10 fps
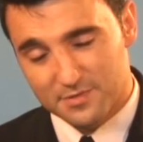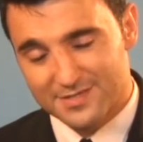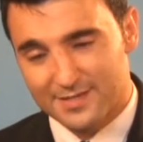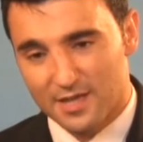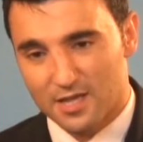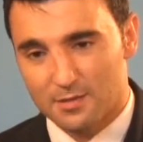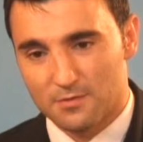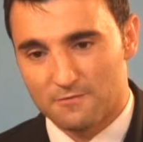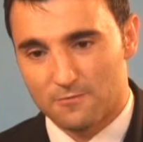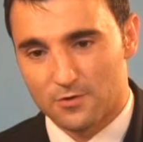mistaken
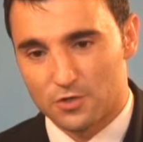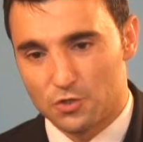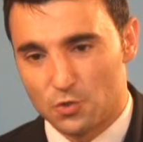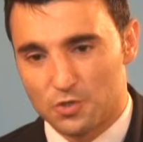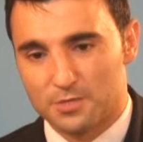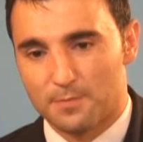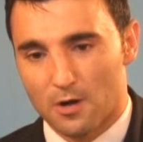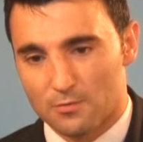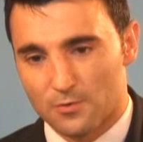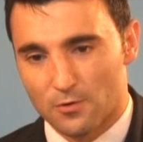me for a Jewish
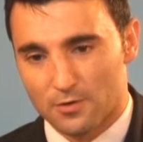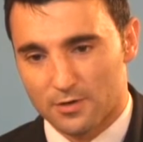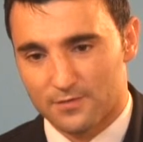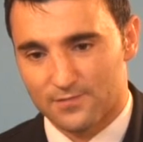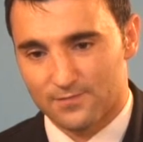pawnbroker.